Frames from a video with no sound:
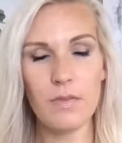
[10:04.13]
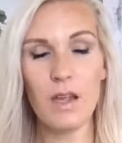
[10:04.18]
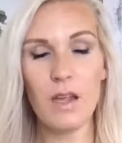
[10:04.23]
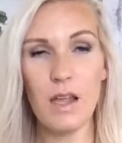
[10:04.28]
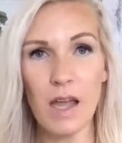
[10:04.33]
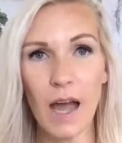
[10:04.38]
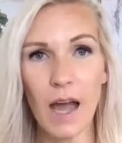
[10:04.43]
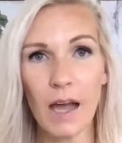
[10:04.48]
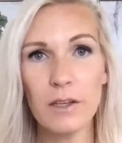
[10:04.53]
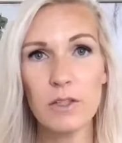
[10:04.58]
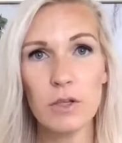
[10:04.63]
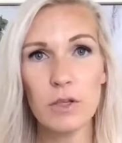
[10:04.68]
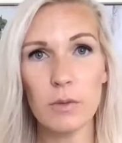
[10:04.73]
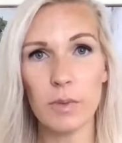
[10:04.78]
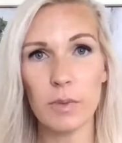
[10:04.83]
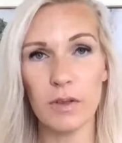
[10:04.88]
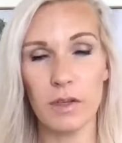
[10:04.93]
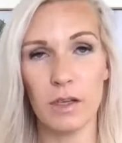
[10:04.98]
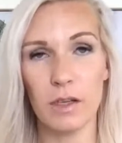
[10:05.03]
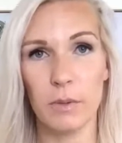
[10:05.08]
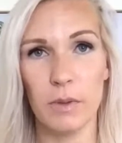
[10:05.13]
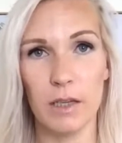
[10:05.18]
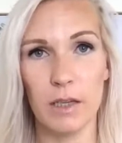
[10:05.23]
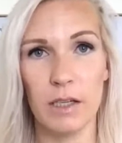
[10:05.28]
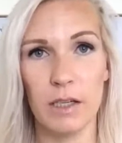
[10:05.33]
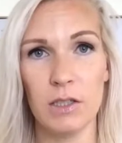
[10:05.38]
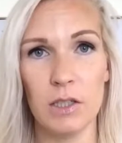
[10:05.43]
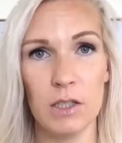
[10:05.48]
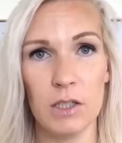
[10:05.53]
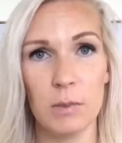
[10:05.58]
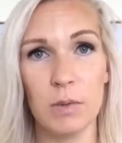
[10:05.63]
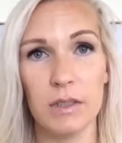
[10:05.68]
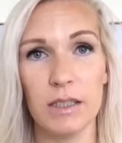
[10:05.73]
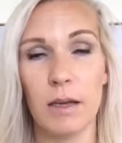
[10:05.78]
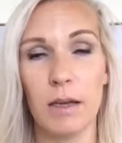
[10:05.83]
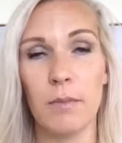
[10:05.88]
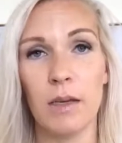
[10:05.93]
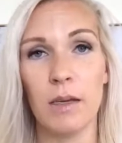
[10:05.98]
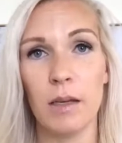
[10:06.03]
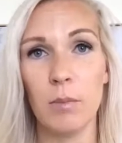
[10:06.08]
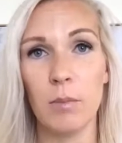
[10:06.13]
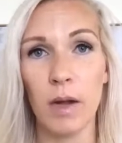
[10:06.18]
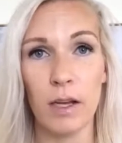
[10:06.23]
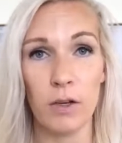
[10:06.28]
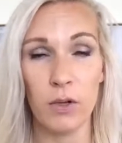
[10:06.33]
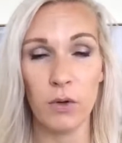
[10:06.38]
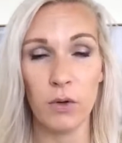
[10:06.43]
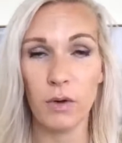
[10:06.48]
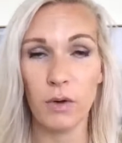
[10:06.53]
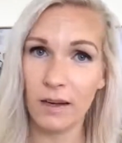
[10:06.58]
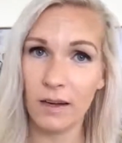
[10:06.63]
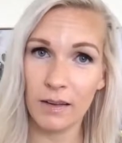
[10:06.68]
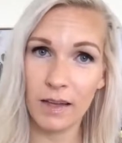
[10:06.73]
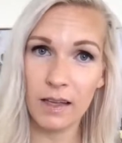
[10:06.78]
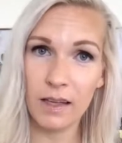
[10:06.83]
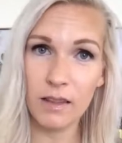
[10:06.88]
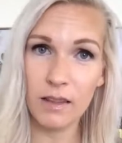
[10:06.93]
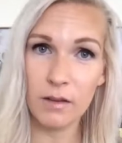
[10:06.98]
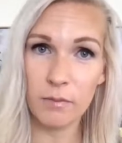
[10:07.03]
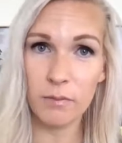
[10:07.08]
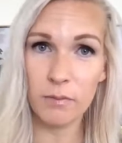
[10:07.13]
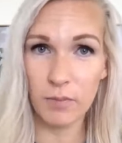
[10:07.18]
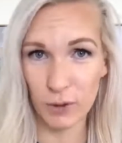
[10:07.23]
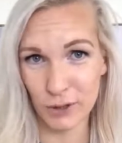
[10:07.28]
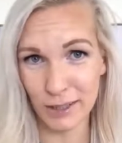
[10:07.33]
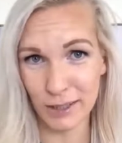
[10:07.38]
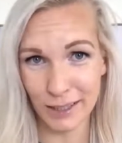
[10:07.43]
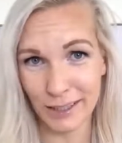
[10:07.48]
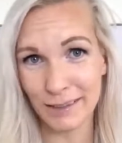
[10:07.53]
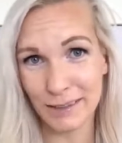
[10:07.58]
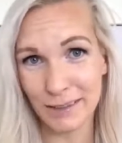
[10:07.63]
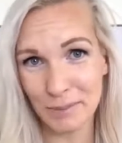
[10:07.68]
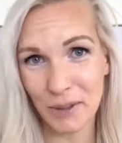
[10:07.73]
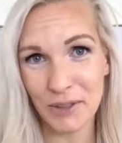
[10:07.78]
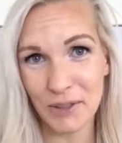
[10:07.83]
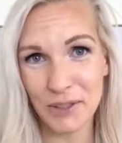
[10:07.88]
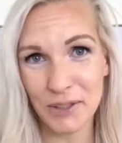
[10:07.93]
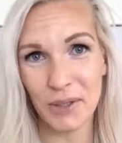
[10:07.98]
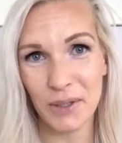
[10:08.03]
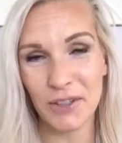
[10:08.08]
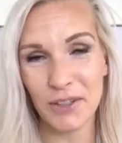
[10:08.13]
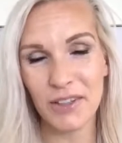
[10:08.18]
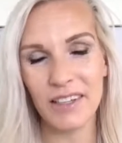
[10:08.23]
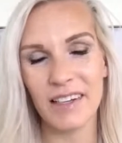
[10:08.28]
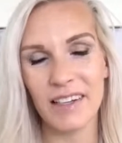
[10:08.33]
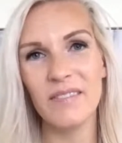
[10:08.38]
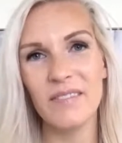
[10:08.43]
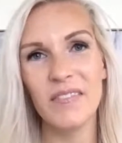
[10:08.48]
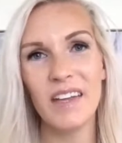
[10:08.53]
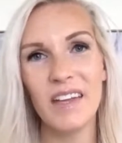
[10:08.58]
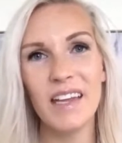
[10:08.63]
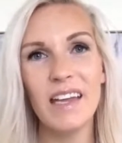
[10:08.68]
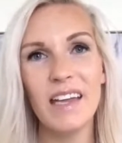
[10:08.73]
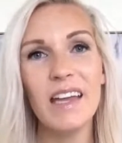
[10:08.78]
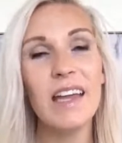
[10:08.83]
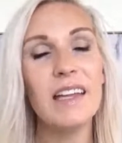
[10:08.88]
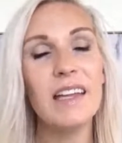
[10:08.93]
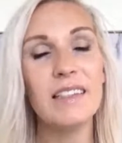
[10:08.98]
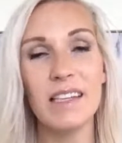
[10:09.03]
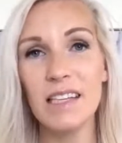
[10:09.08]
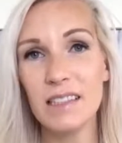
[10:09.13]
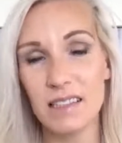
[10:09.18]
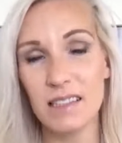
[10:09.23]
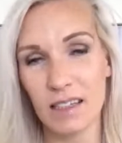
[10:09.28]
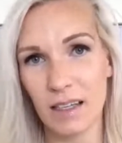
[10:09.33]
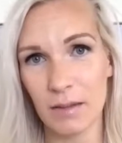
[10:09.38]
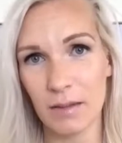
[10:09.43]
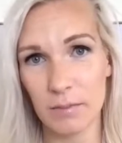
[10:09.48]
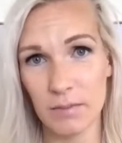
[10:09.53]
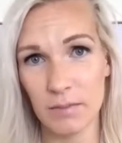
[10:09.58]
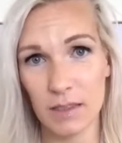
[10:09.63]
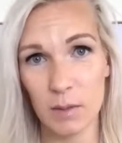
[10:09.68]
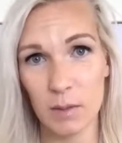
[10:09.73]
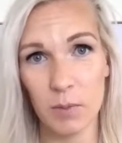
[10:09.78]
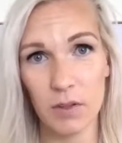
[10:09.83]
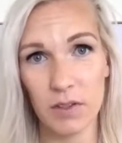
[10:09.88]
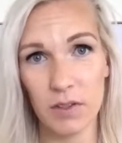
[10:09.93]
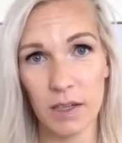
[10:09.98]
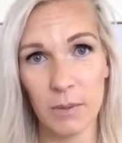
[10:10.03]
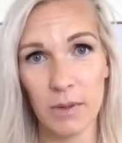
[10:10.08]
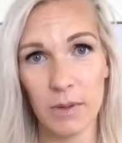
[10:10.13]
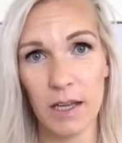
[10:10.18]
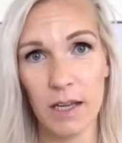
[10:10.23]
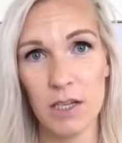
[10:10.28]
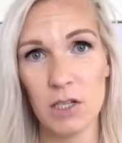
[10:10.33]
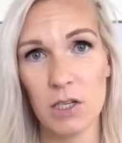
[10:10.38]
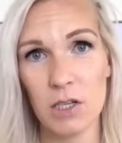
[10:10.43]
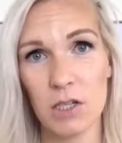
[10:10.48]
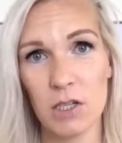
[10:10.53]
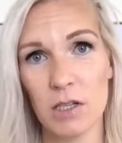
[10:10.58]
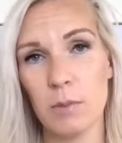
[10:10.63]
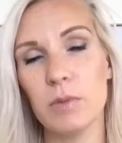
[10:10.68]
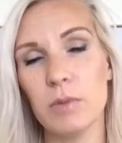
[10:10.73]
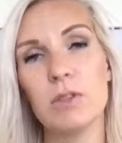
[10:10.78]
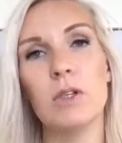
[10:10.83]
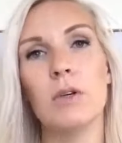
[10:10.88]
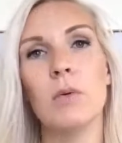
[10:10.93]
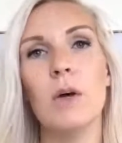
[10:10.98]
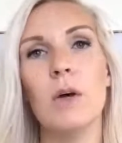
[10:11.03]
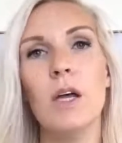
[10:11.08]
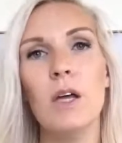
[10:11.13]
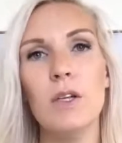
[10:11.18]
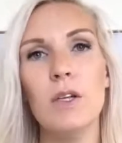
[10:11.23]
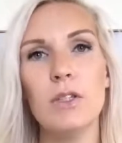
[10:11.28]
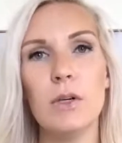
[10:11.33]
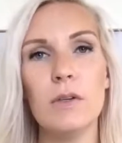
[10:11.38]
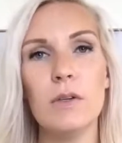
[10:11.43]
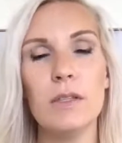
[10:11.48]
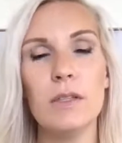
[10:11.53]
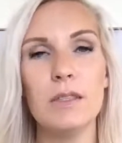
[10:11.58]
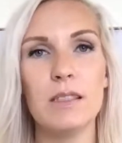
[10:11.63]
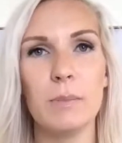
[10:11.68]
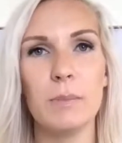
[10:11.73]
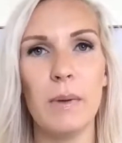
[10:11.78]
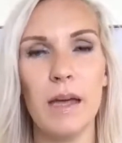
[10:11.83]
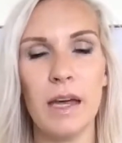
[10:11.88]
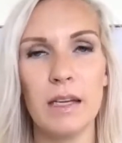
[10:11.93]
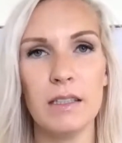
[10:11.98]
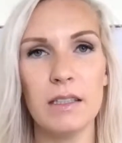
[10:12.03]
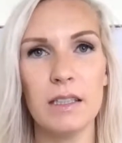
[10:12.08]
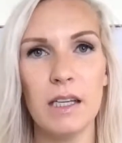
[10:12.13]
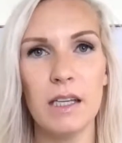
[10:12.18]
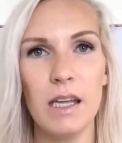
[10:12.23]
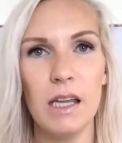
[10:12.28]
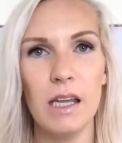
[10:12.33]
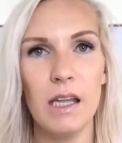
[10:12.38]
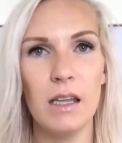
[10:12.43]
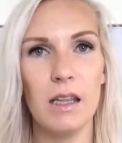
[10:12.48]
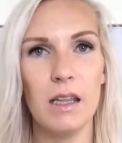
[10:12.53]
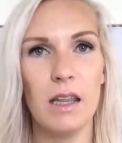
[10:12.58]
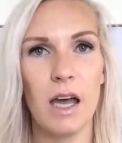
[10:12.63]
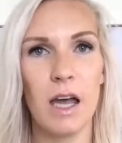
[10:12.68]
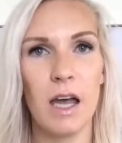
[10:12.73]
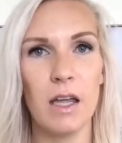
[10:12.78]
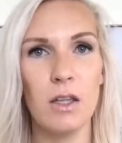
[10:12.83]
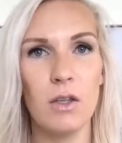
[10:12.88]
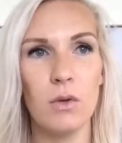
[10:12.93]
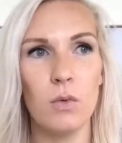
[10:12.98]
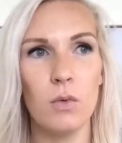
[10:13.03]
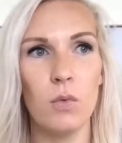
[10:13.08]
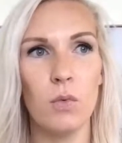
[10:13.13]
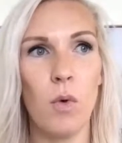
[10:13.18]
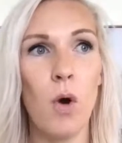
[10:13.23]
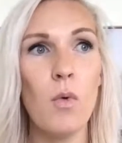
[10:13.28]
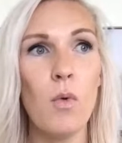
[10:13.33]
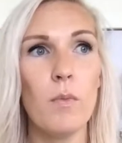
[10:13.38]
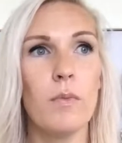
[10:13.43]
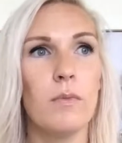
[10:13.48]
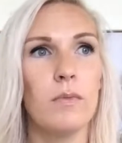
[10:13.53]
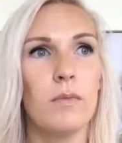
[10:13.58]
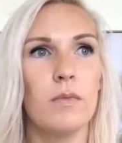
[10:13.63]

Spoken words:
as you're building a relationship with somebody brand new, kind of like the person I spoke to earlier, it takes time to build that relationship. So don't expect that you won't